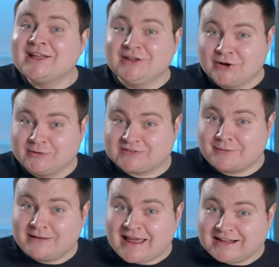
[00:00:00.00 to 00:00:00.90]
you know what's
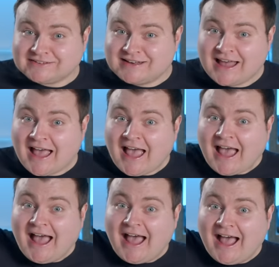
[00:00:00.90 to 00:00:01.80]
coming next?
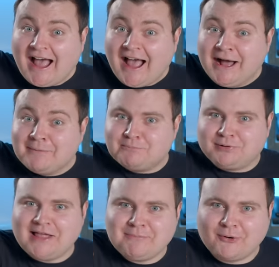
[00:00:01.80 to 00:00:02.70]

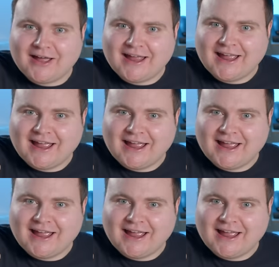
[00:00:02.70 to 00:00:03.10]
Playboy.